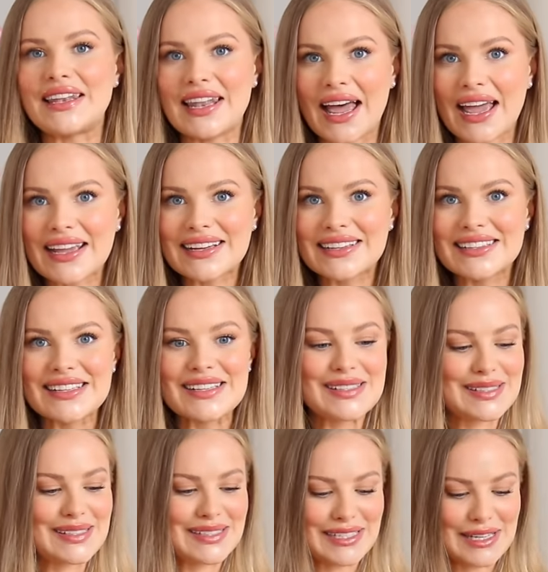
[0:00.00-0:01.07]
like
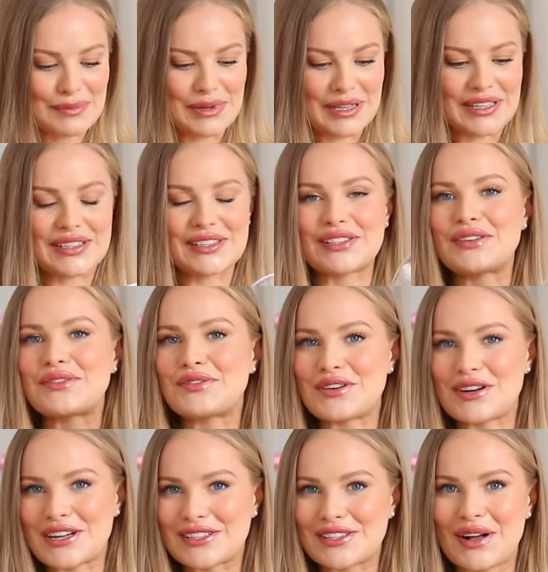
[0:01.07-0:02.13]
slippers,
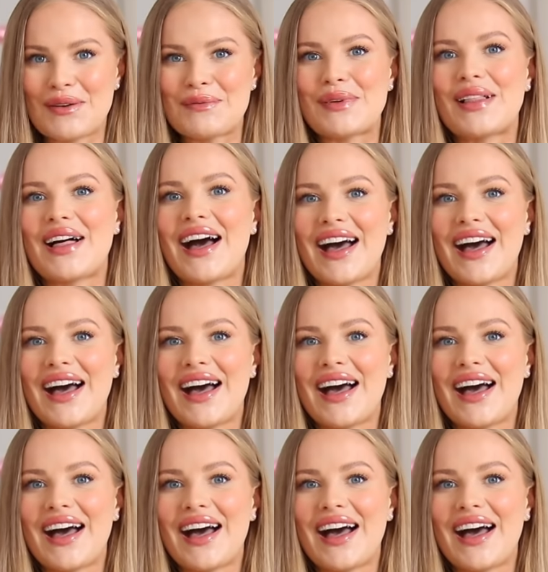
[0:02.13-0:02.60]
for example.